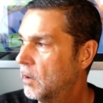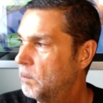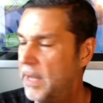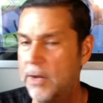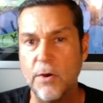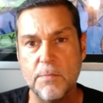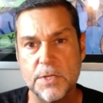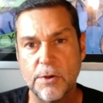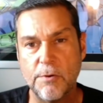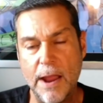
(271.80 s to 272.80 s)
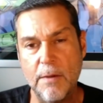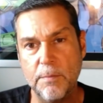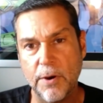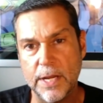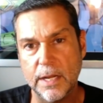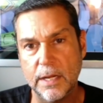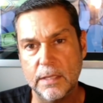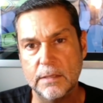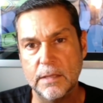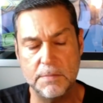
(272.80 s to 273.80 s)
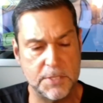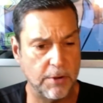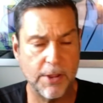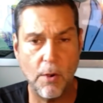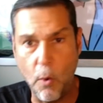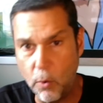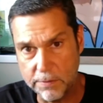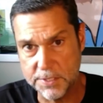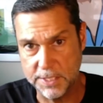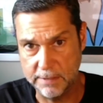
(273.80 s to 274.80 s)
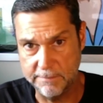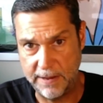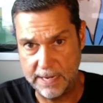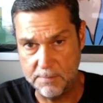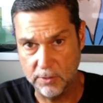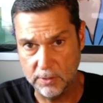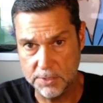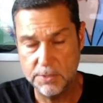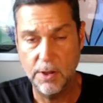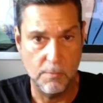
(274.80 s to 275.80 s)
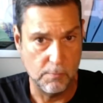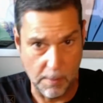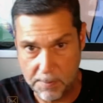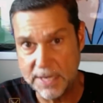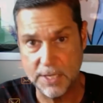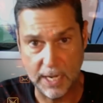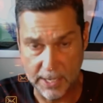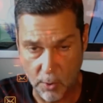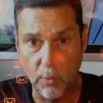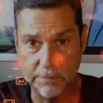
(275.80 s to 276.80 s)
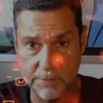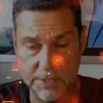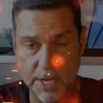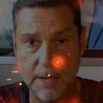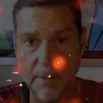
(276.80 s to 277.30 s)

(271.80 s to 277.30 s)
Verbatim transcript: Bitcoin was a groundbreaker. And sorry, all of the Silicon Valley models were basically all of the same.